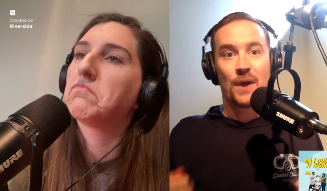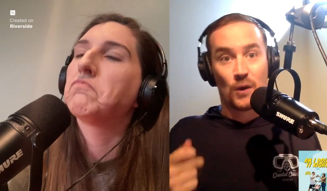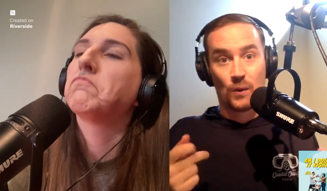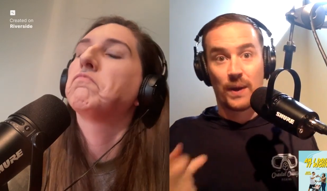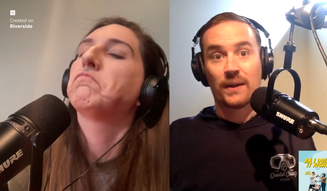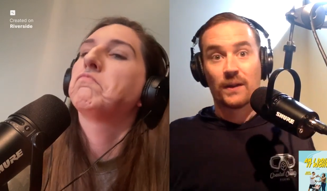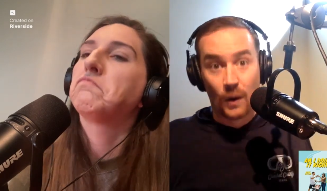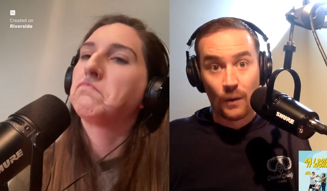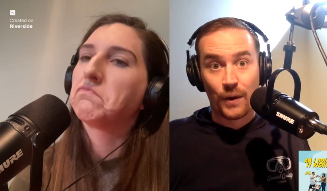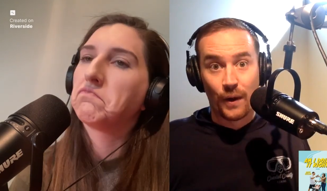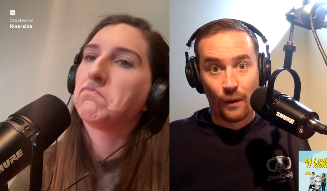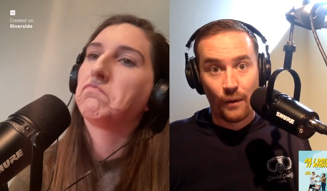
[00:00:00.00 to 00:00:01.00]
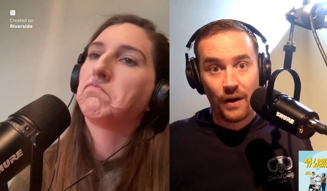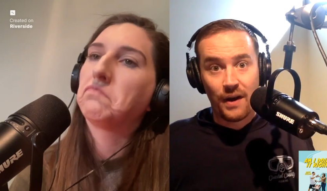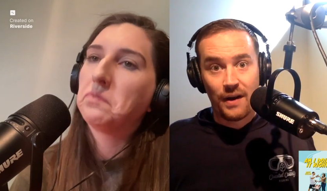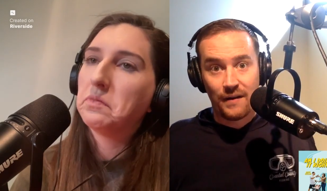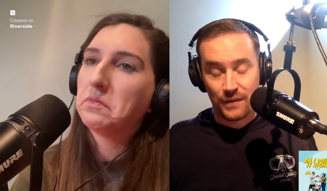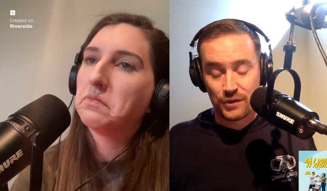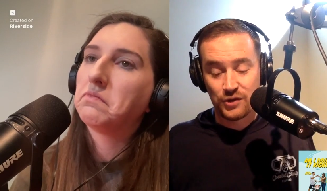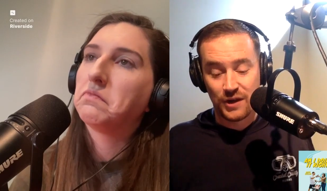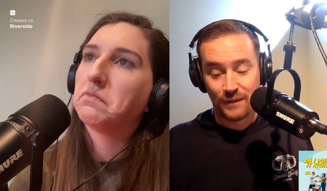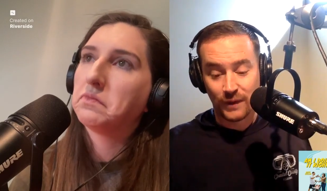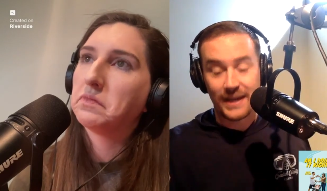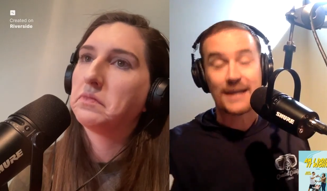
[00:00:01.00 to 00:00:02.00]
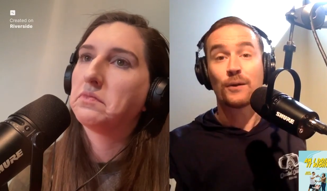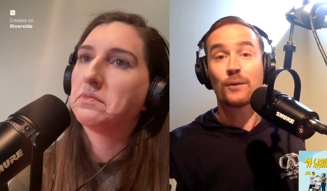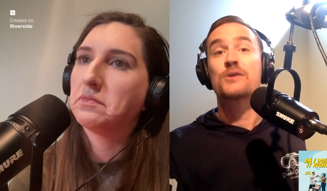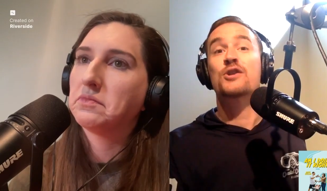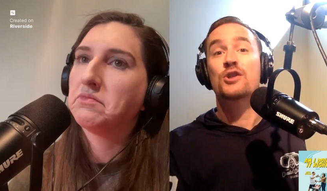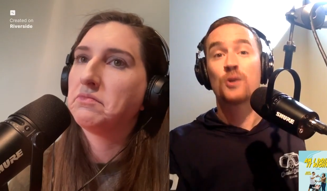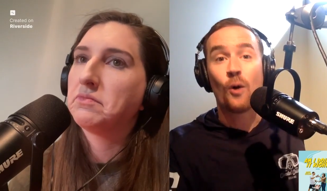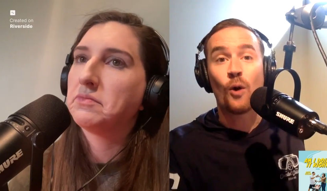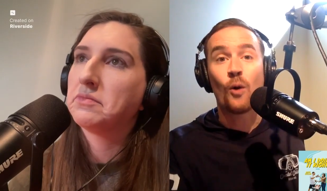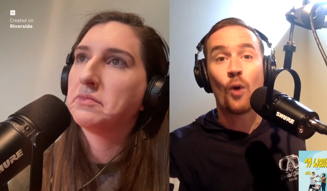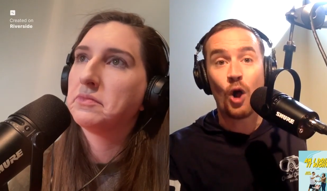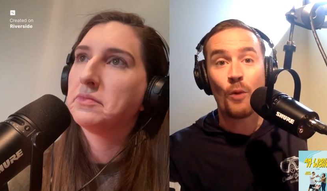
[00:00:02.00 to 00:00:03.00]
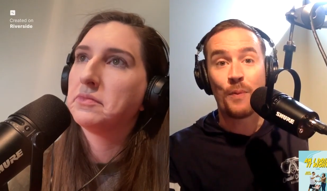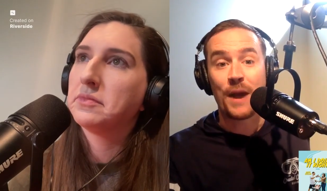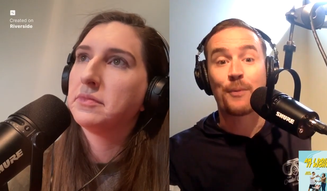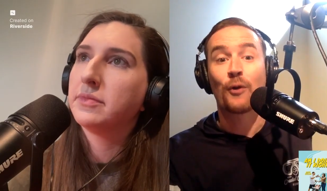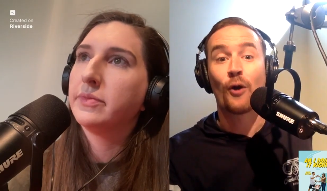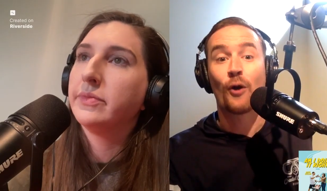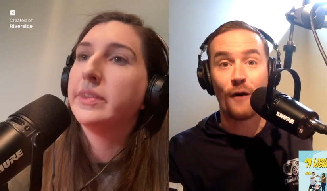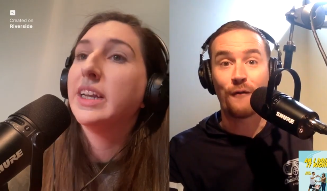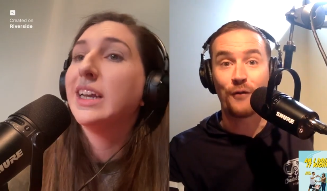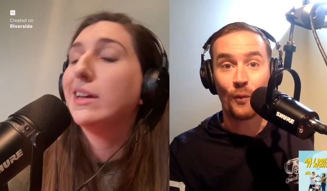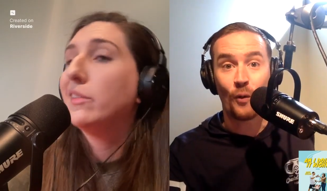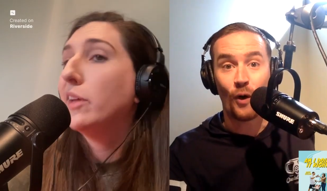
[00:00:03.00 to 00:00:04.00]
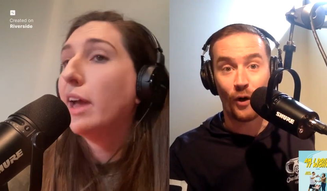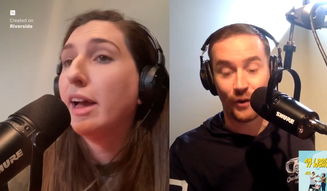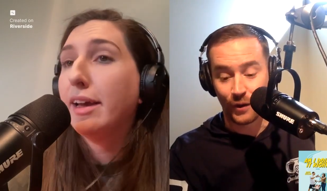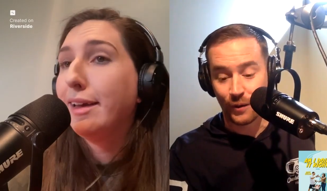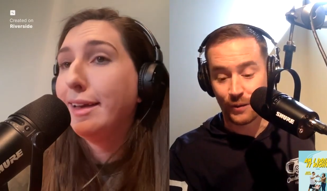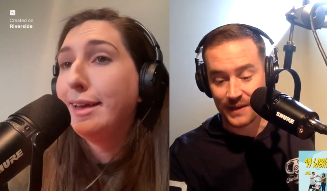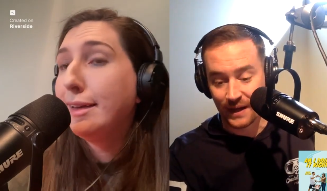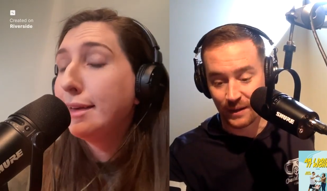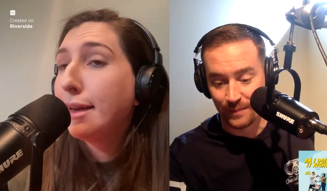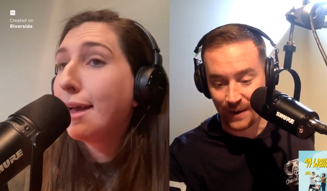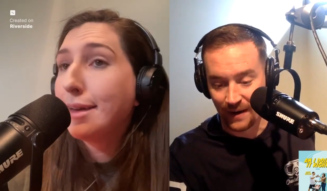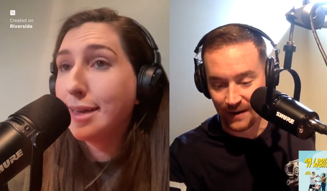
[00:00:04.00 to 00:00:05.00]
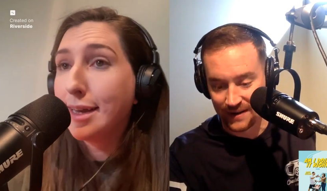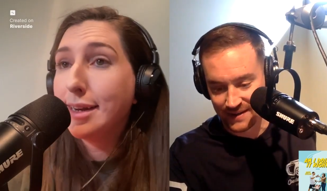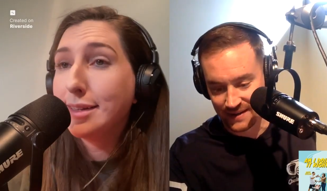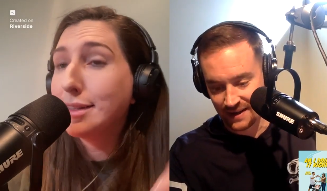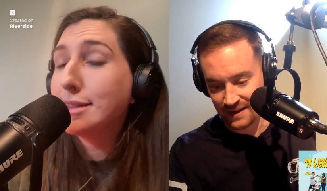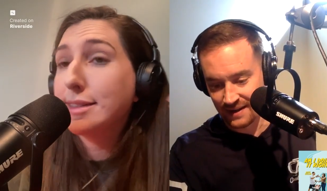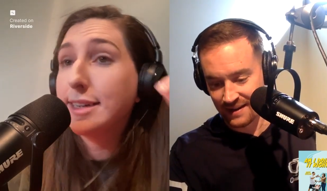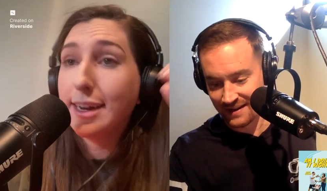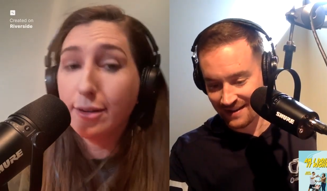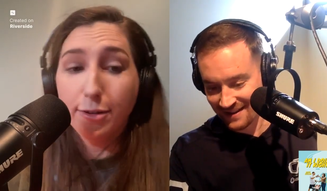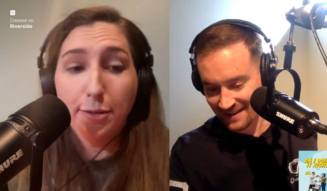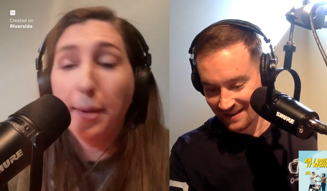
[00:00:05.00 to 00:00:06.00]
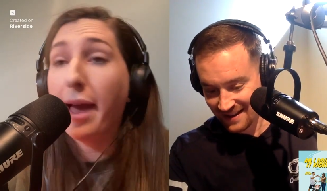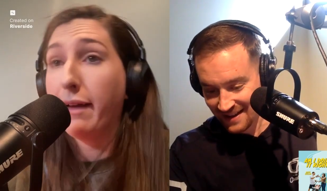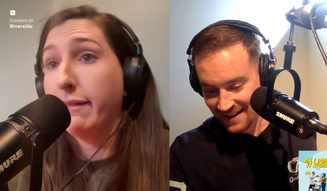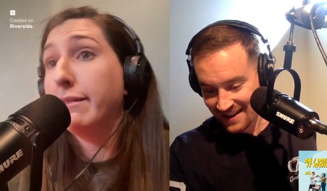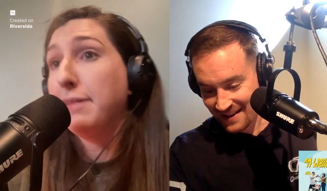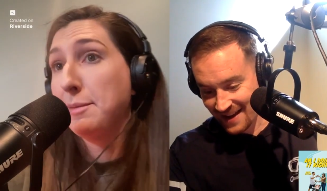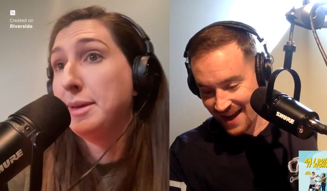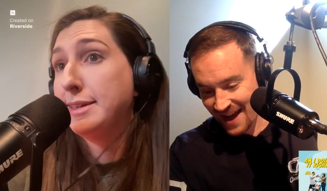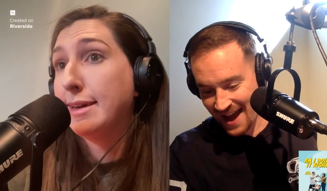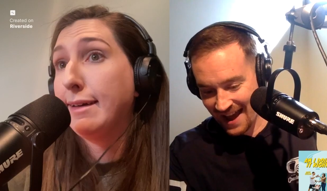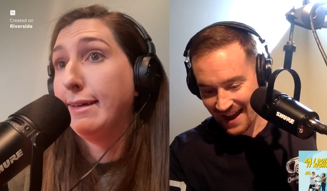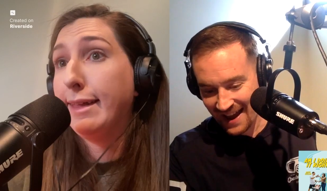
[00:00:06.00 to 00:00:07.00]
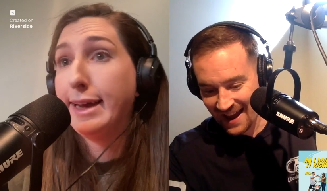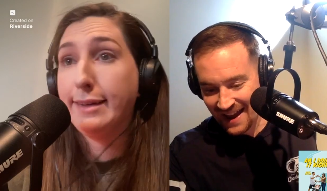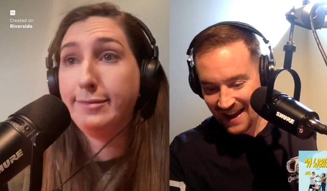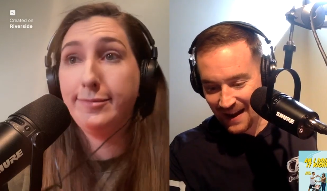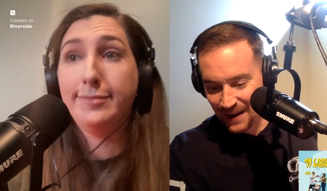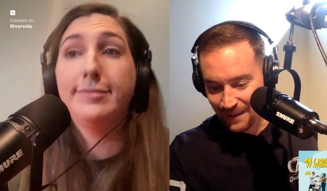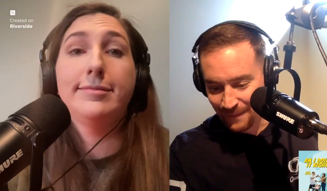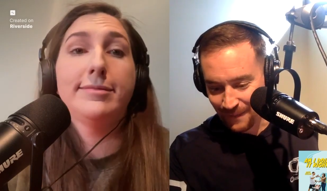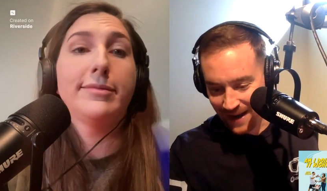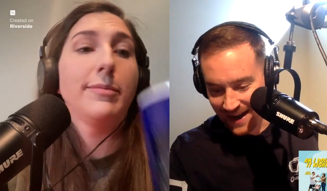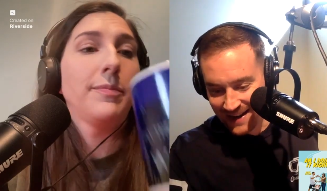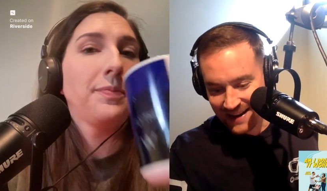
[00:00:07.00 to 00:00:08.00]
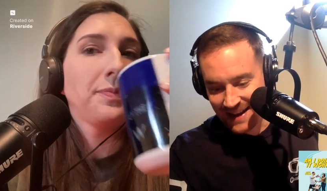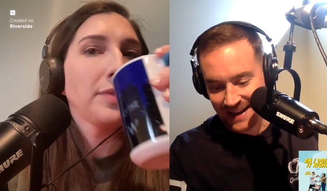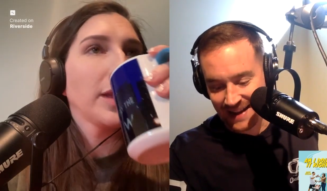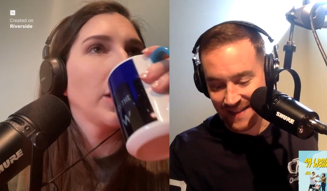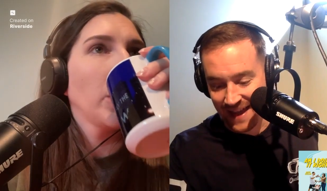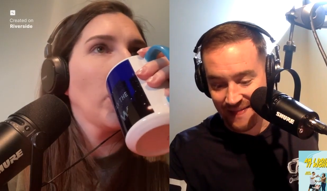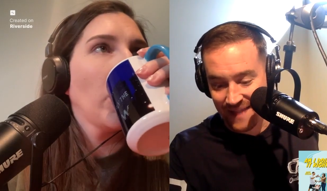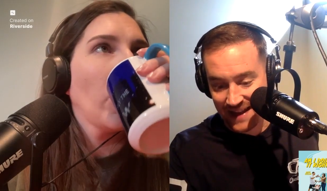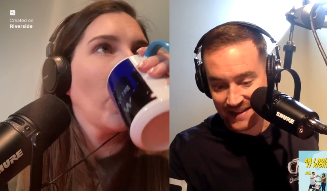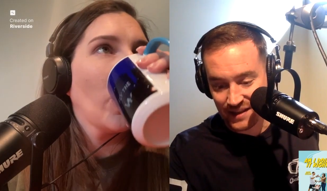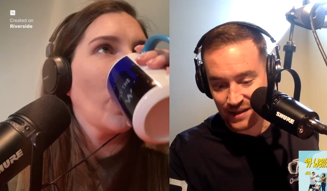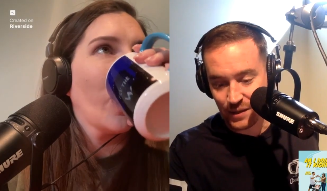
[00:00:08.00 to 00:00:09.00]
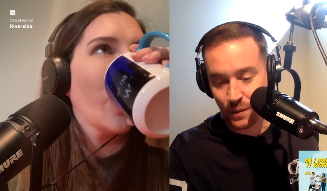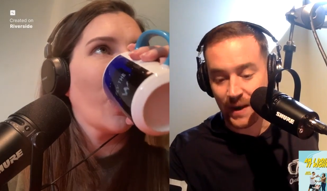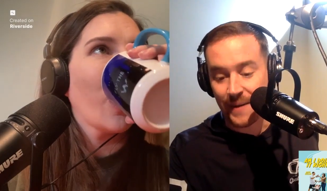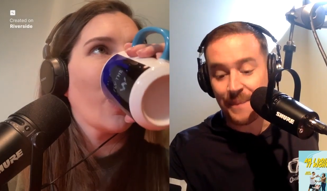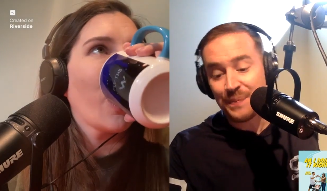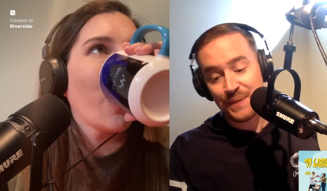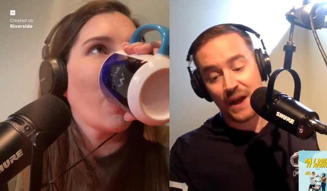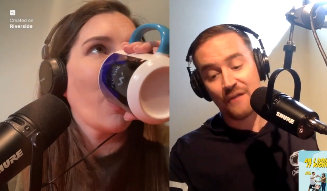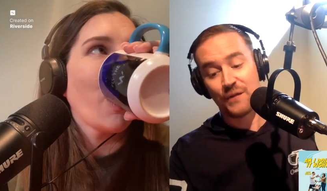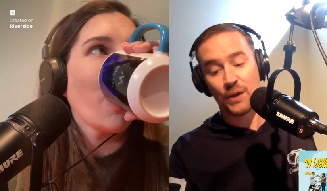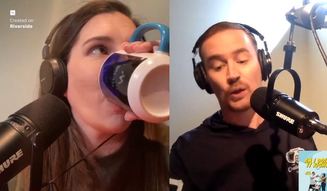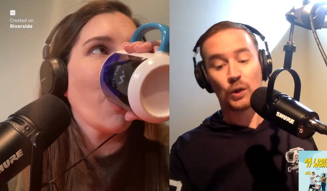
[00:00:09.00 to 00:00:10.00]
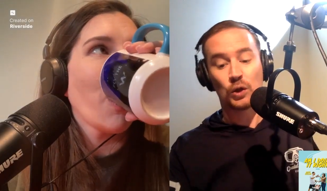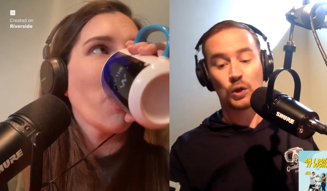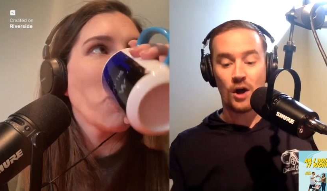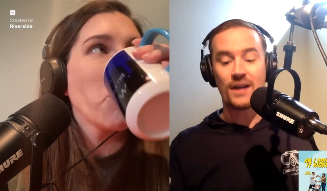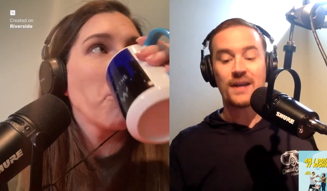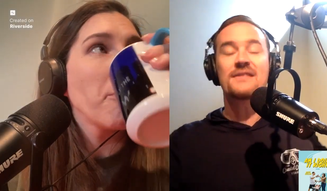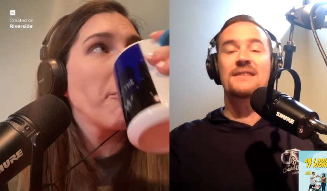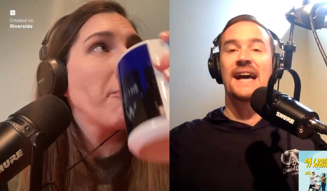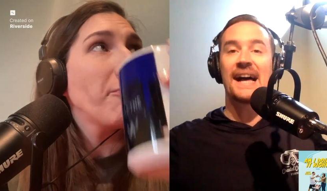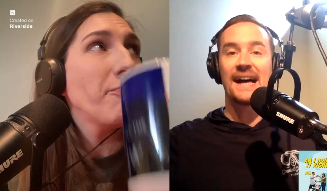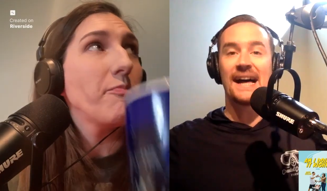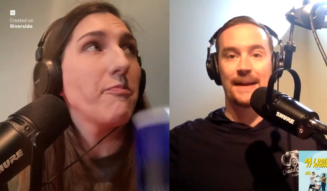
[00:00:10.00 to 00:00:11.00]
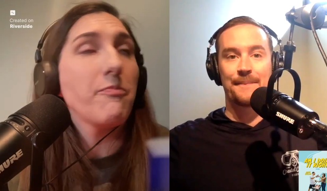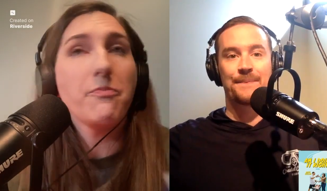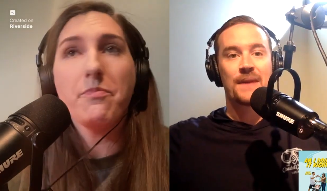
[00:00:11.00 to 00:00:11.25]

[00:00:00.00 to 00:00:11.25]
Speaker 1: a great logo for the Chevrolet. He literally stole wallpaper off the wall in a uh, Paris. He did not get his
Speaker 2: incidentals back. Let yeah. me tell you that.
Speaker 1: Right, and and and that's the story. Now, for the longest time,